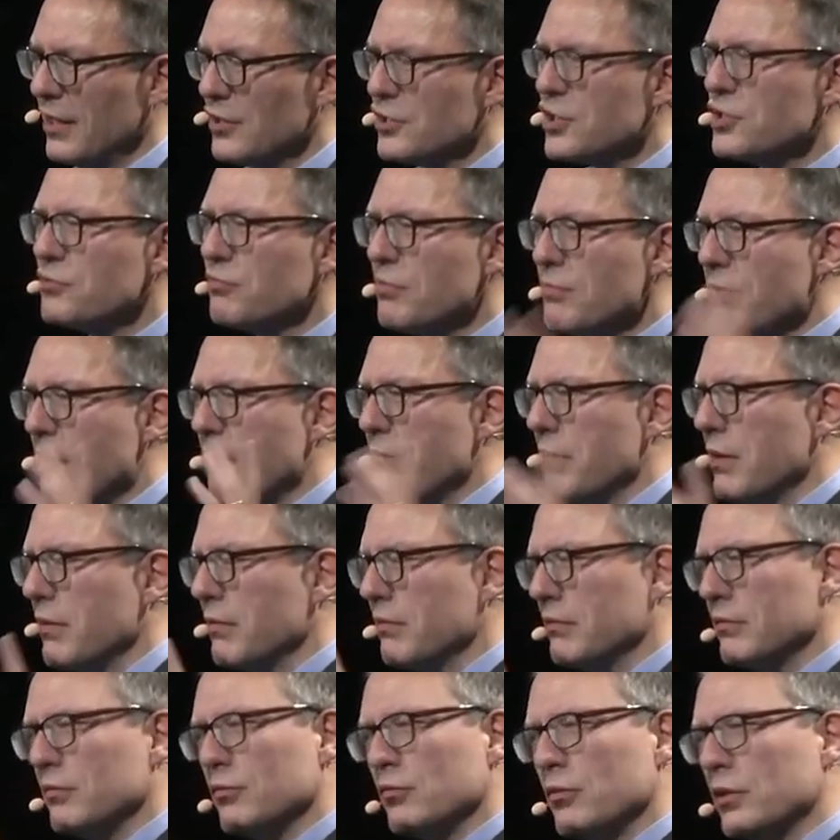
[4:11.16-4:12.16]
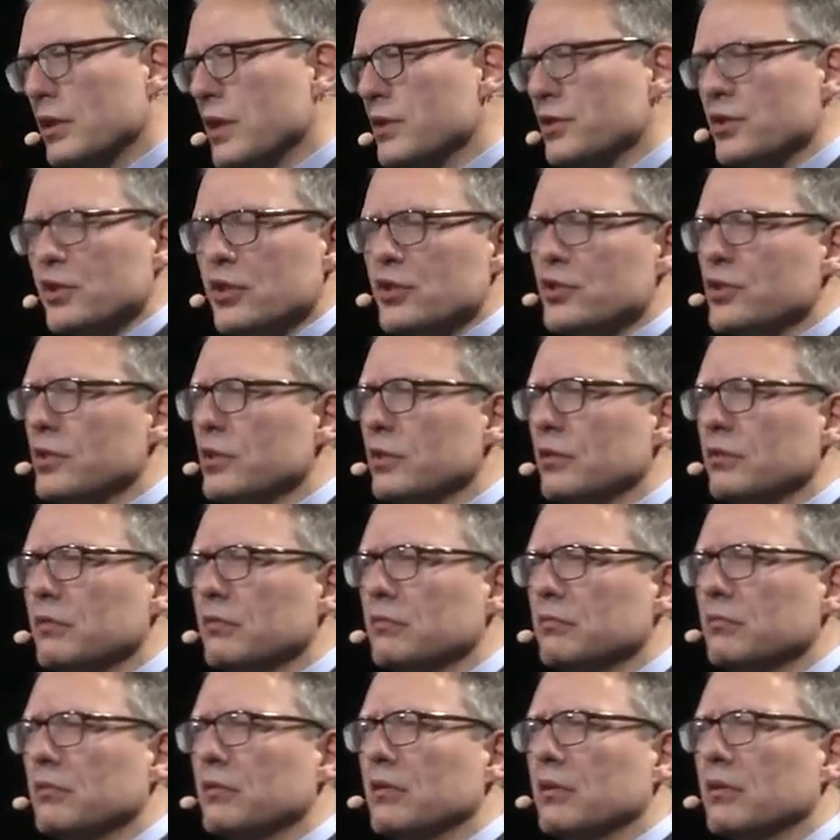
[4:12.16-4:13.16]
Just remember, what does
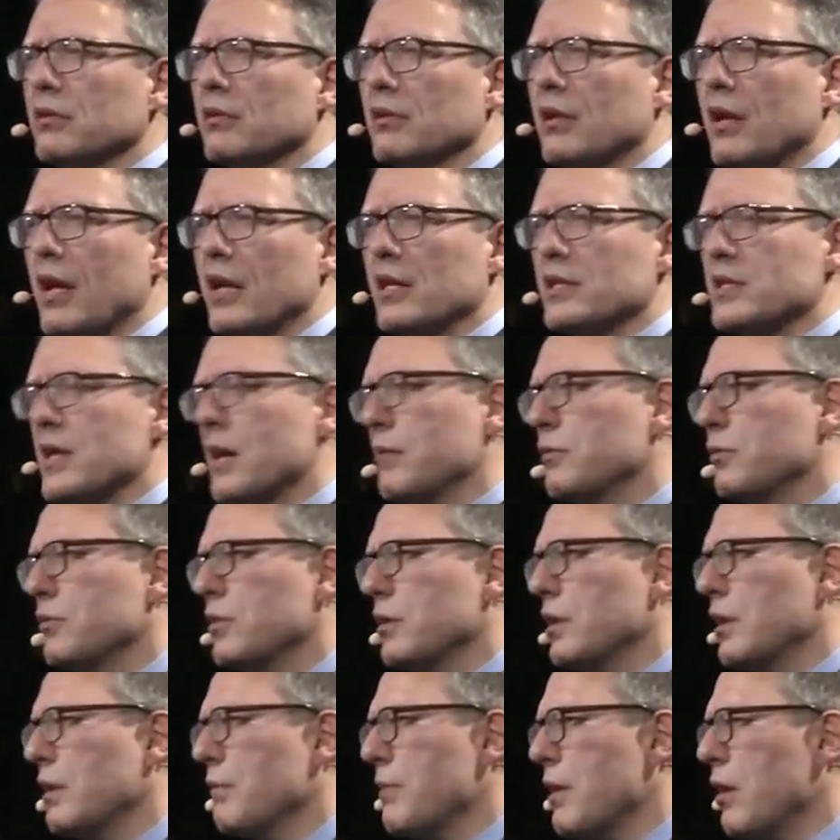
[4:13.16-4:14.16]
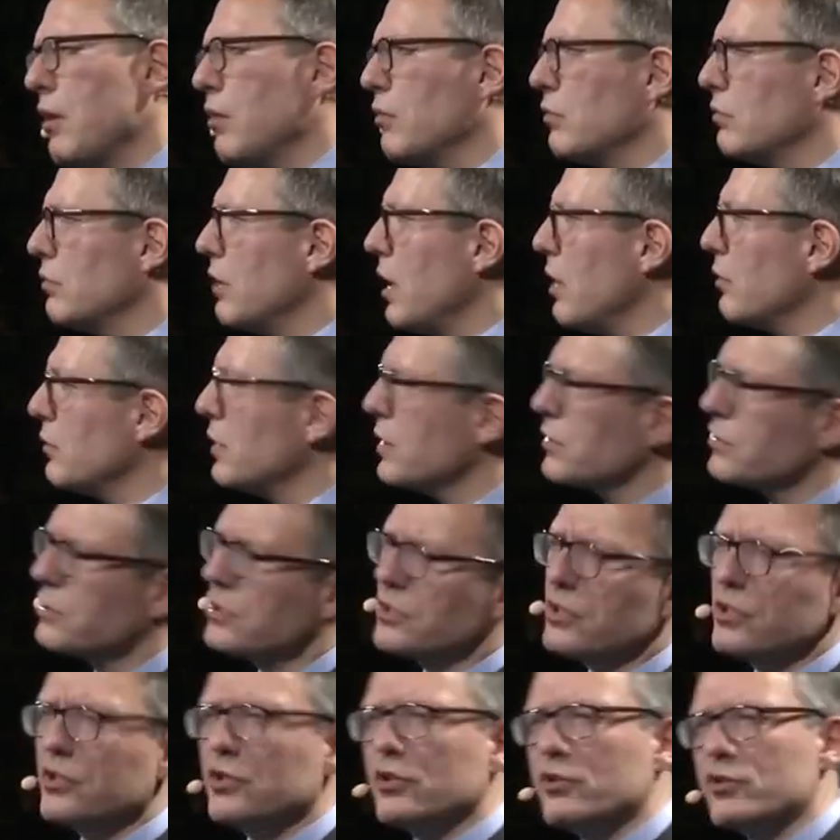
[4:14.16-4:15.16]
digital, anytime you think about, oh, how does
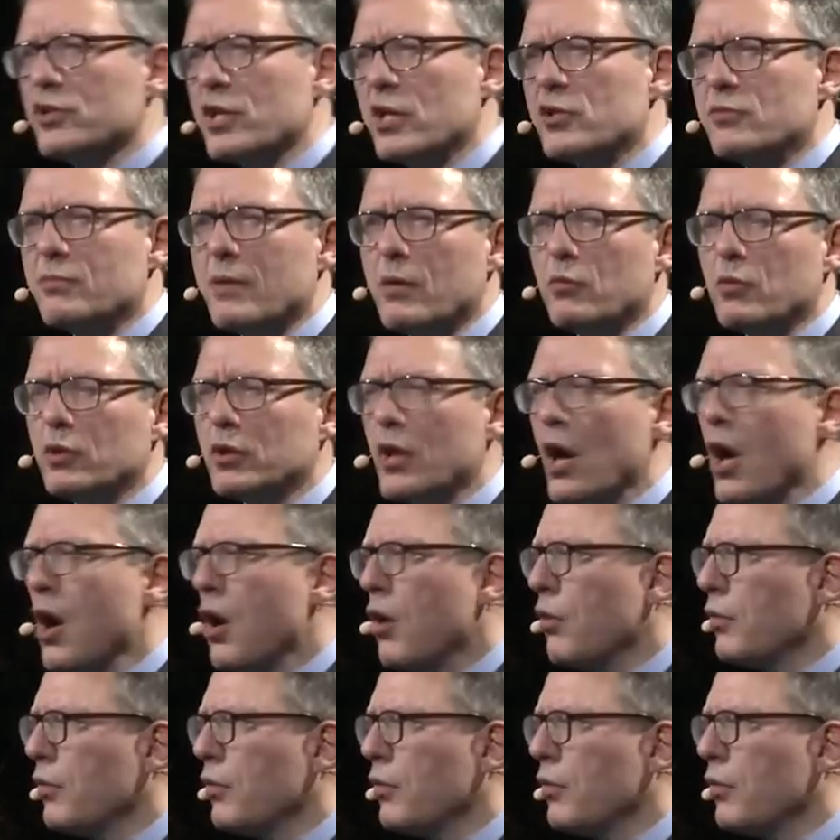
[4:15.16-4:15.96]
the digital change my world?